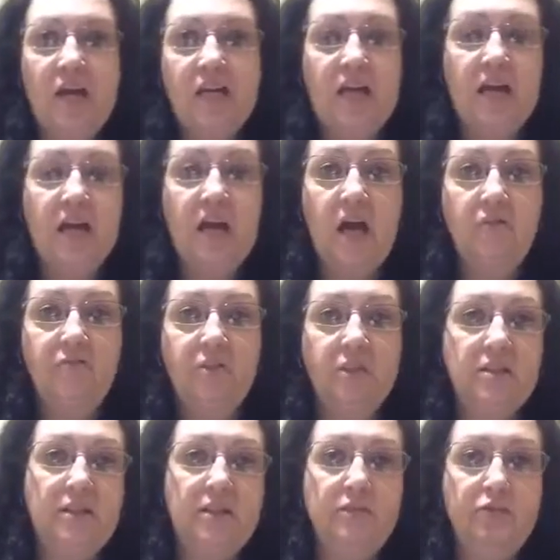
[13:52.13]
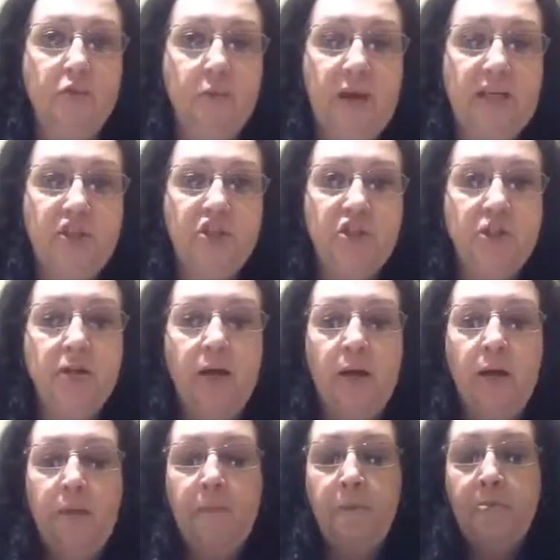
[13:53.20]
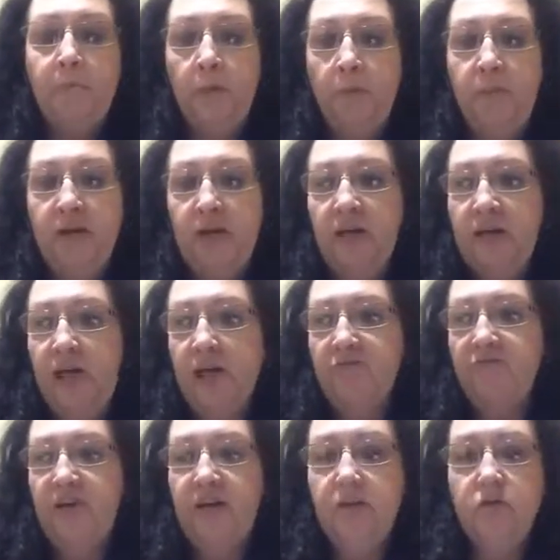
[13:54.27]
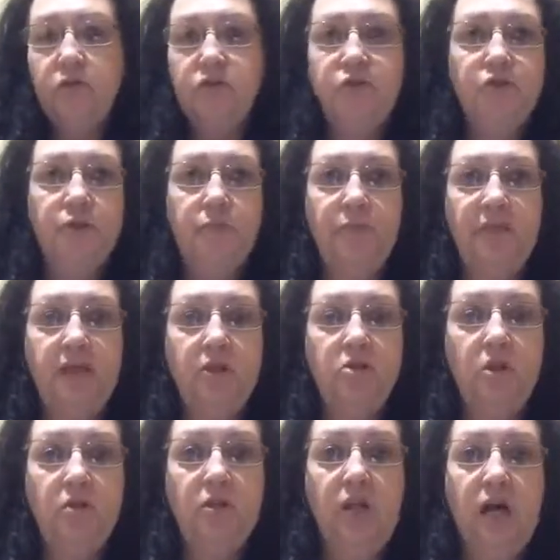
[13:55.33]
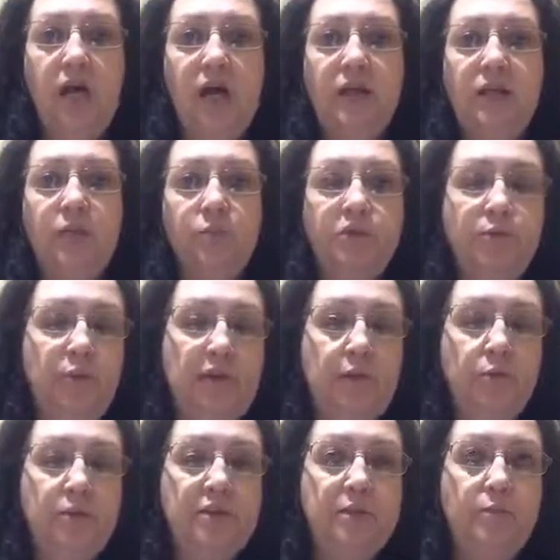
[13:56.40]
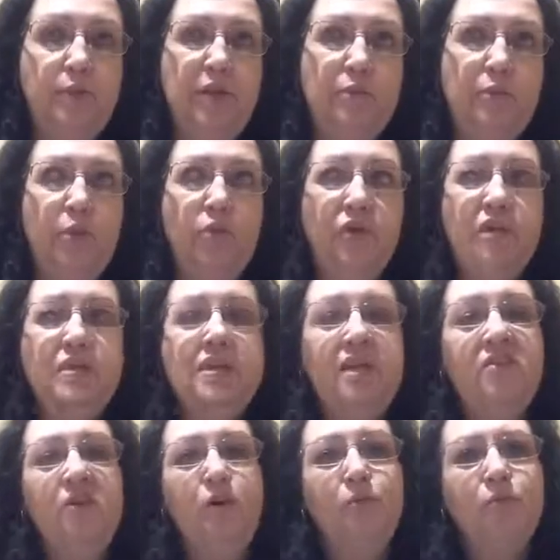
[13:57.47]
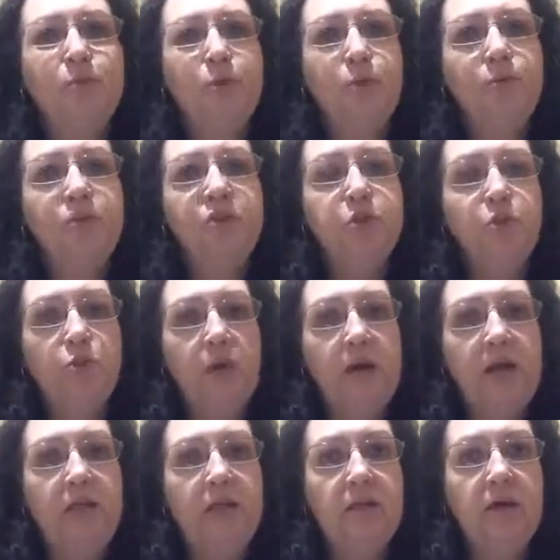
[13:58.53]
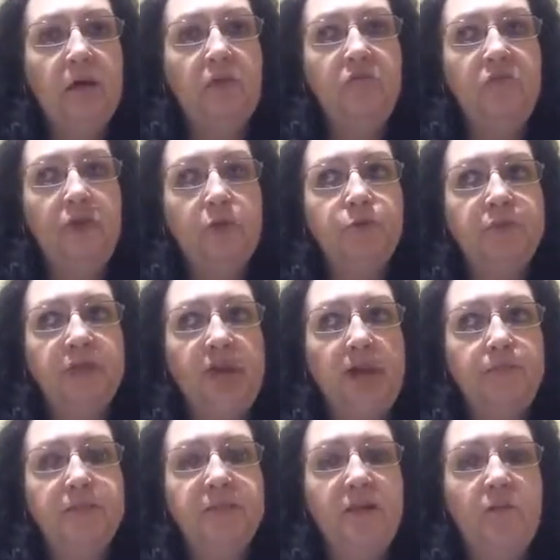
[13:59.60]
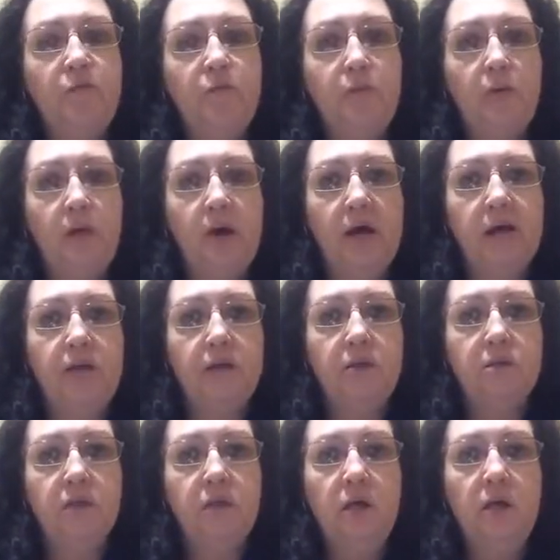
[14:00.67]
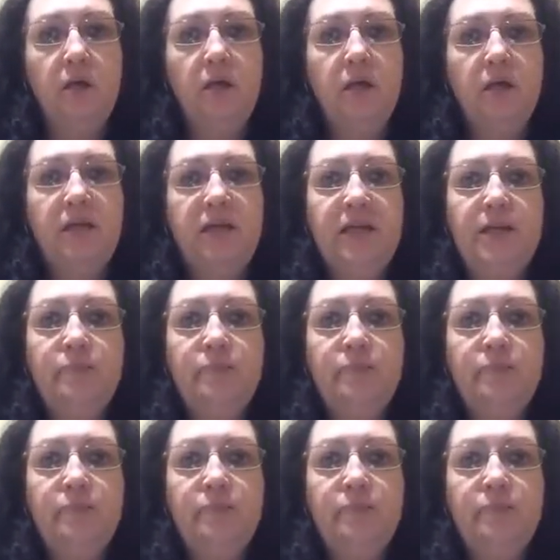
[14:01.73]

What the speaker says: of got conflicted information, but I found some things online and was speaking with some people. They say the absorption rate of those types of products can